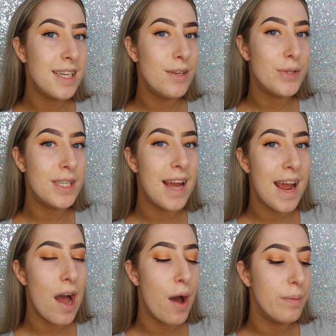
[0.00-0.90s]
So
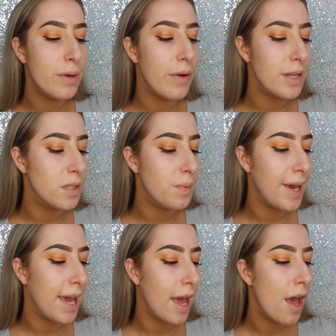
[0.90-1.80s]
today I'm going to
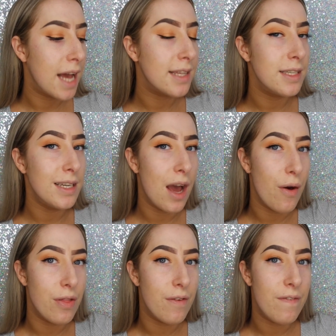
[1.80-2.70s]
be testing
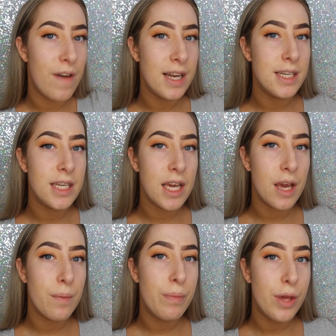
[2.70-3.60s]
out the
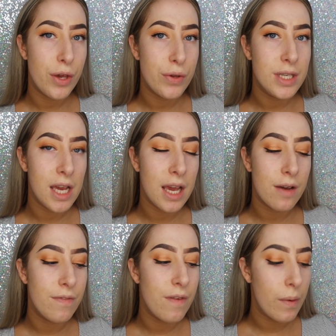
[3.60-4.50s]
Fenty Beauty
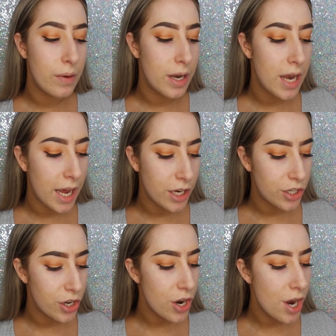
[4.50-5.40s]

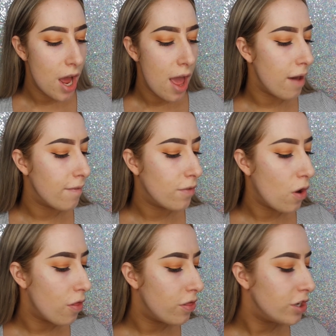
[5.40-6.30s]
Foundation. I've
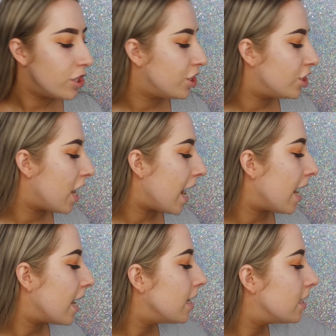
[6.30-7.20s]
got the
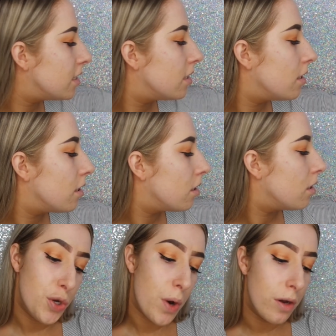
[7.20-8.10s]
shade
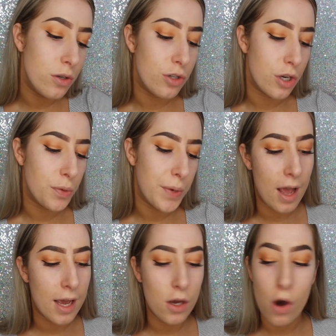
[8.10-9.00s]
200.
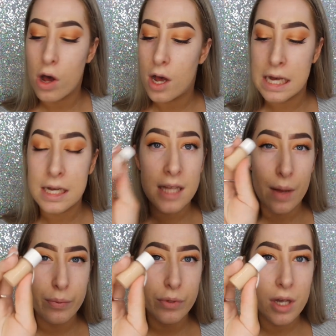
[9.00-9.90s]
I got a
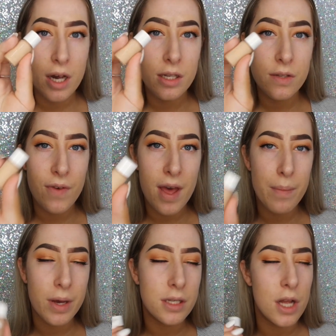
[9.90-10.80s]
sample size of
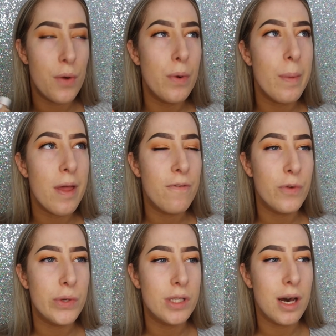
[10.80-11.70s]
it because I don't want to buy the
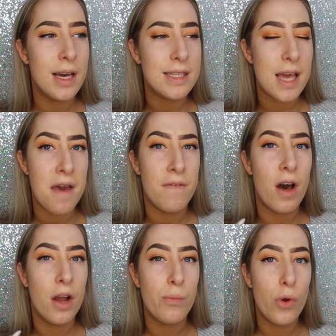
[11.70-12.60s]
full size if
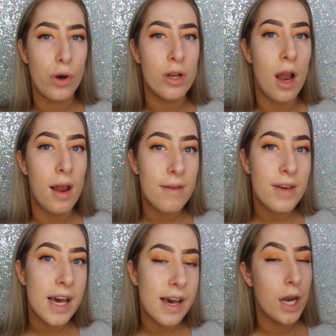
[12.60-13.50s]
I'm not gonna love
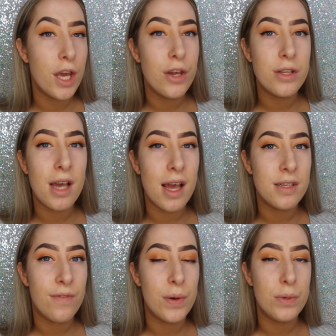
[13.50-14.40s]
it. I'm gonna use it
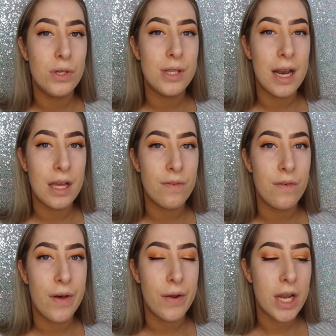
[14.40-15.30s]
as if I would use any
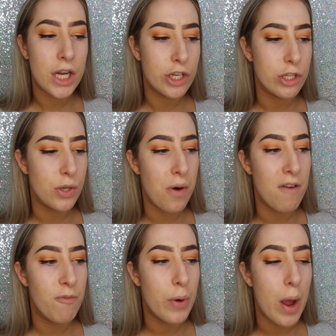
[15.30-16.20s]
other foundation. So
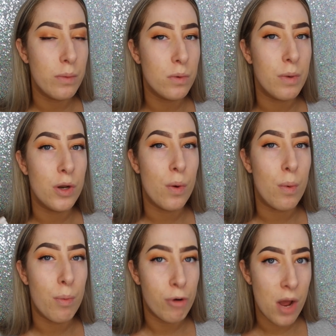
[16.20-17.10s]
I've primed with my
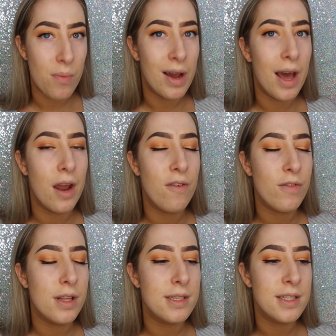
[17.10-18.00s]
normal primer and
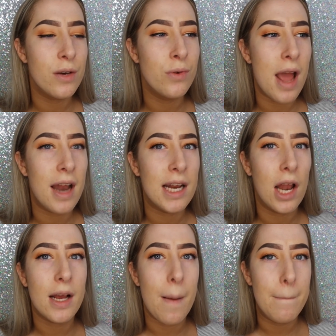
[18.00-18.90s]
I've concealed any
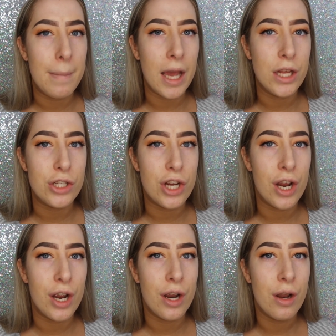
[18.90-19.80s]
like
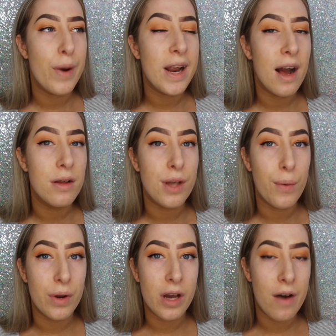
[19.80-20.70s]
major breakouts I
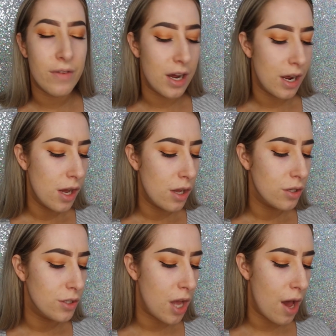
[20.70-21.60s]
want to cover.
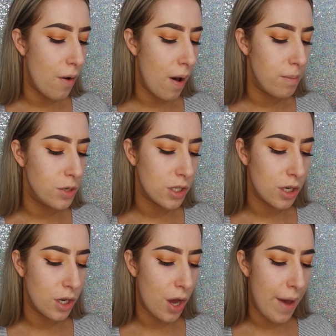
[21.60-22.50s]
So I'm just
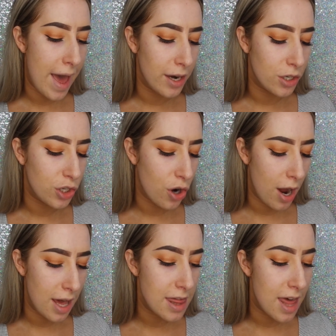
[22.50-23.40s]
going to go ahead and
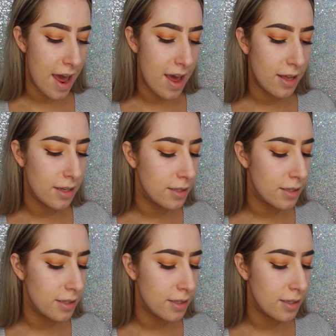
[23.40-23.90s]
try this.